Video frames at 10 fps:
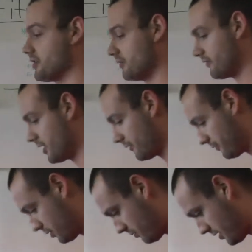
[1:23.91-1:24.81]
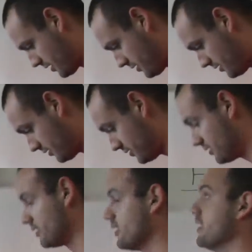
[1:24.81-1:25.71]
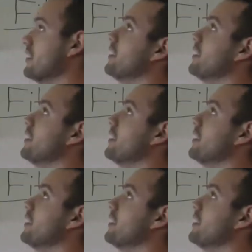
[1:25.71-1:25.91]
too far forward and